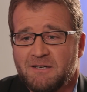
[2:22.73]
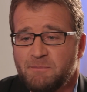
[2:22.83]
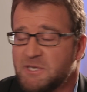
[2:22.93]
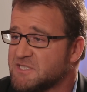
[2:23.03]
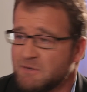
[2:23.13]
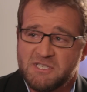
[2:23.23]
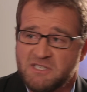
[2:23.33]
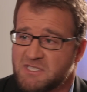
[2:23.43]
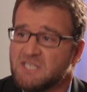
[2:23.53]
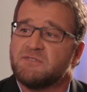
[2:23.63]
Because I was
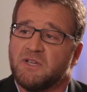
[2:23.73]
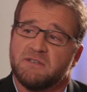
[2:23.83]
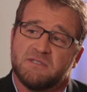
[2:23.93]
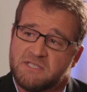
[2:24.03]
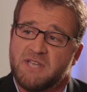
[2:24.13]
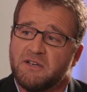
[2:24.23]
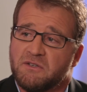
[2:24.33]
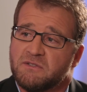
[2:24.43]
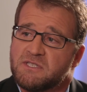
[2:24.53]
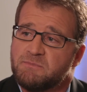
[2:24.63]
successful at
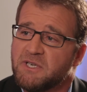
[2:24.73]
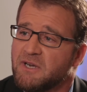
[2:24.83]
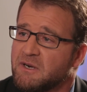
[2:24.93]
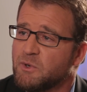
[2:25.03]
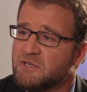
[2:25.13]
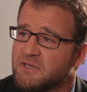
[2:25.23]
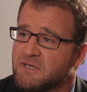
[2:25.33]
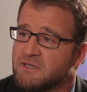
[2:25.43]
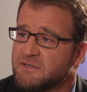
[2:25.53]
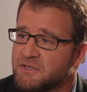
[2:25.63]
sales, but I wanted
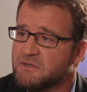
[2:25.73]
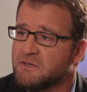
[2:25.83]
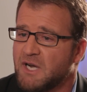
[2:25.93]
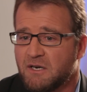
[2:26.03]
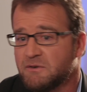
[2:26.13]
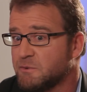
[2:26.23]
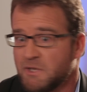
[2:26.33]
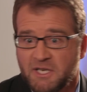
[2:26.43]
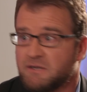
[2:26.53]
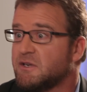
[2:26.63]
to,
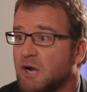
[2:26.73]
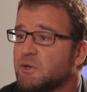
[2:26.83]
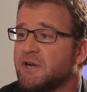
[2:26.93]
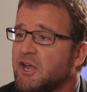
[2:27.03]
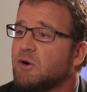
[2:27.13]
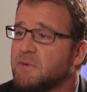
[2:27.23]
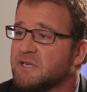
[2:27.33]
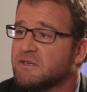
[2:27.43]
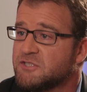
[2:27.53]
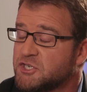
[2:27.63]
how can I help
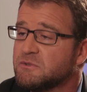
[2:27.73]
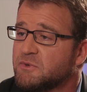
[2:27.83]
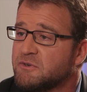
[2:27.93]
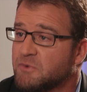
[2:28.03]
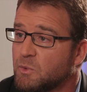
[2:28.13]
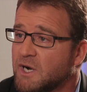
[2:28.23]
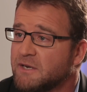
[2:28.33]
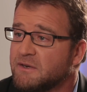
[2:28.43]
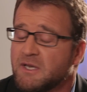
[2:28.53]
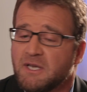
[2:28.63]
my children, for one?